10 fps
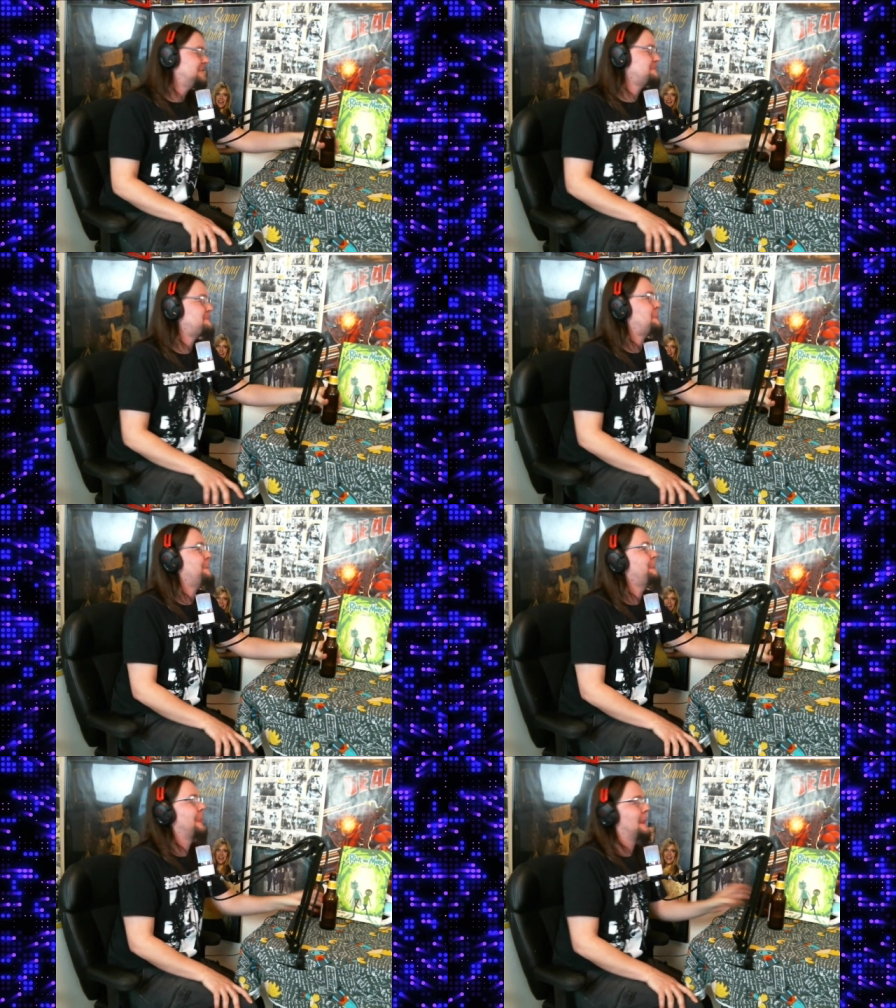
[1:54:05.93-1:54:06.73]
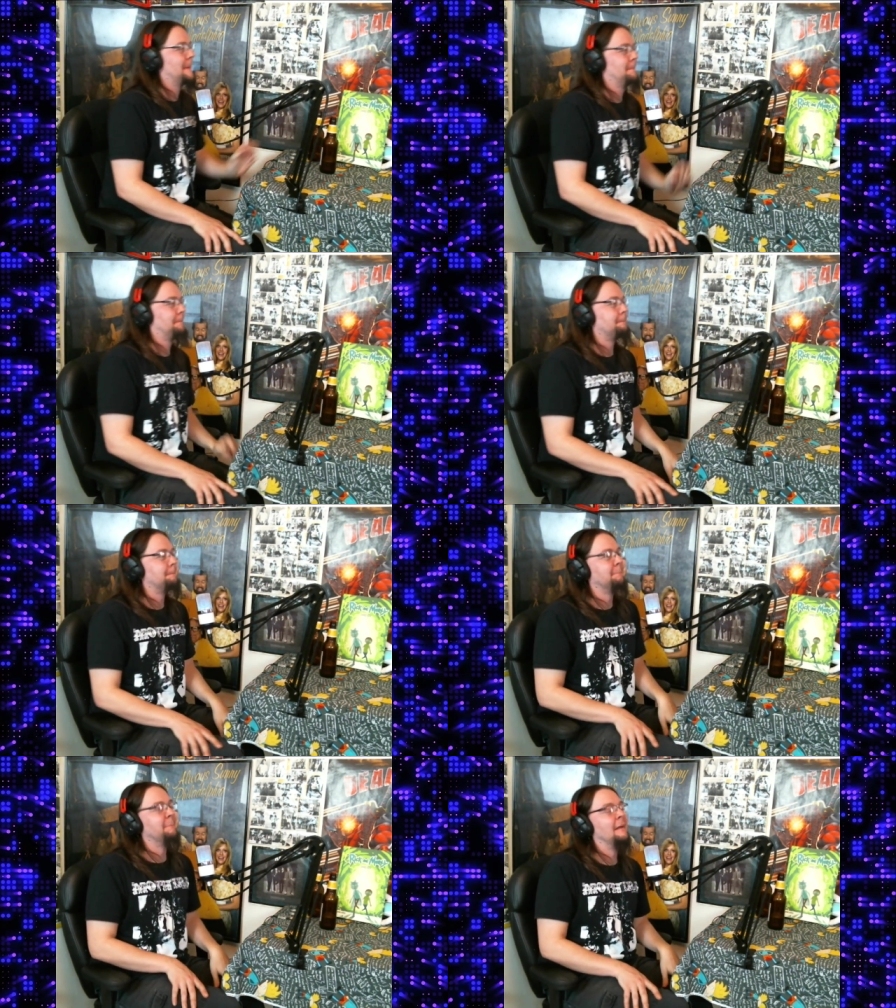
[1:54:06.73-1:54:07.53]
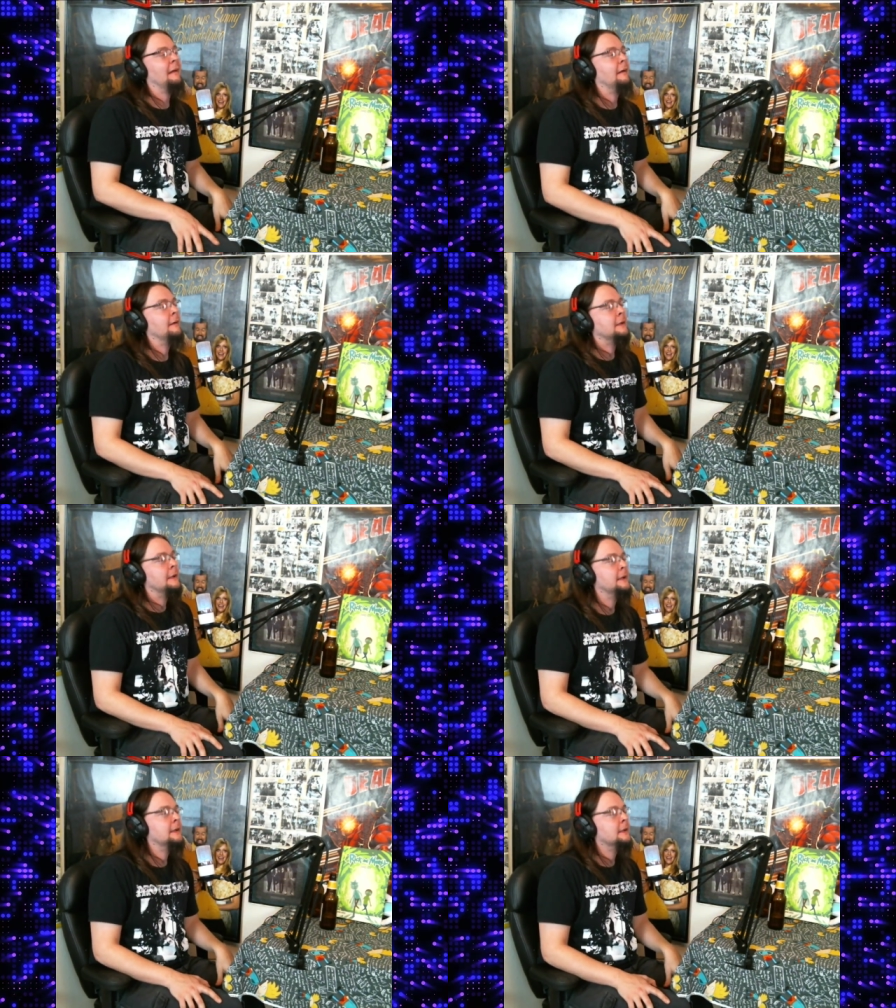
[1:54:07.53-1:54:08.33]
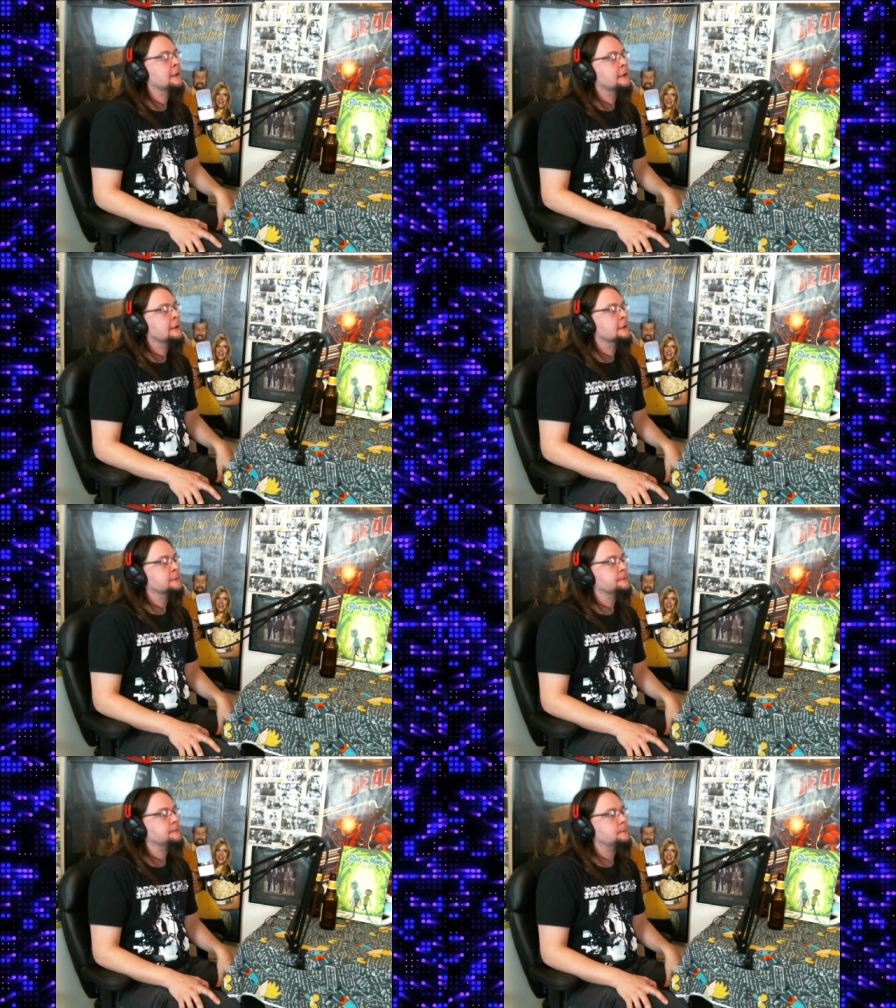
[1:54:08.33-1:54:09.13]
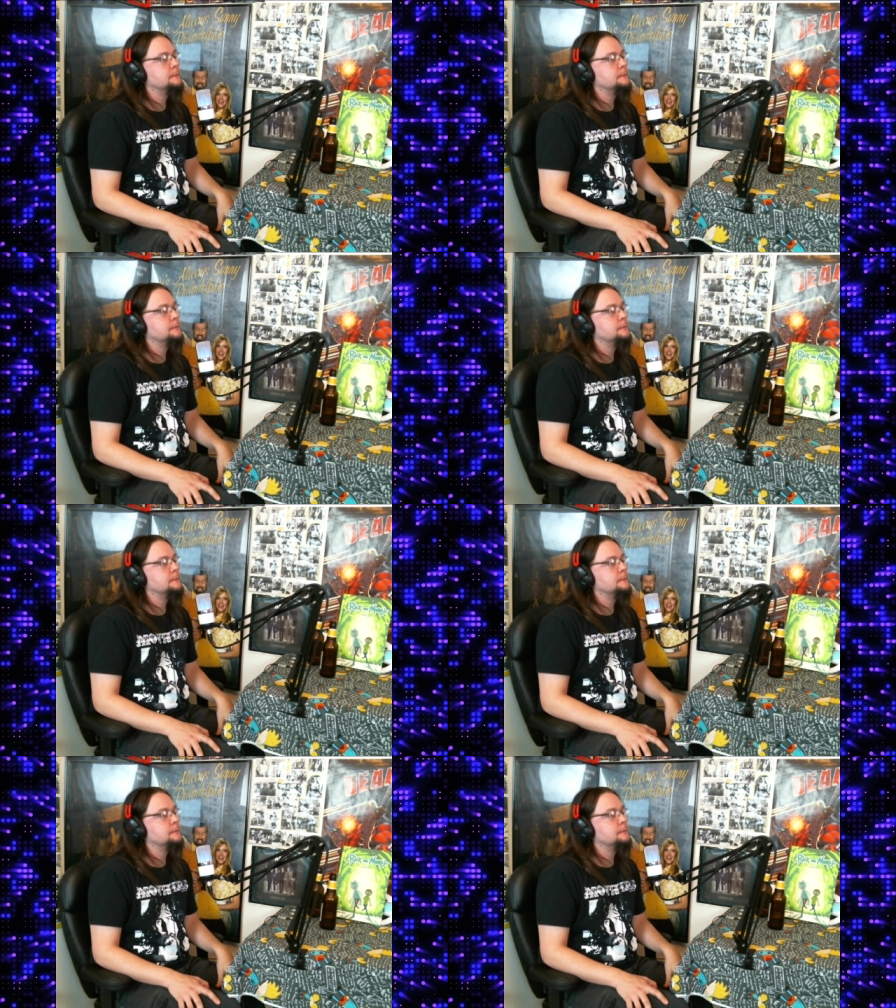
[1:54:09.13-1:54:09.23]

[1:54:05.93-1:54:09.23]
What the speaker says: again how you explained it, how like they made it seem like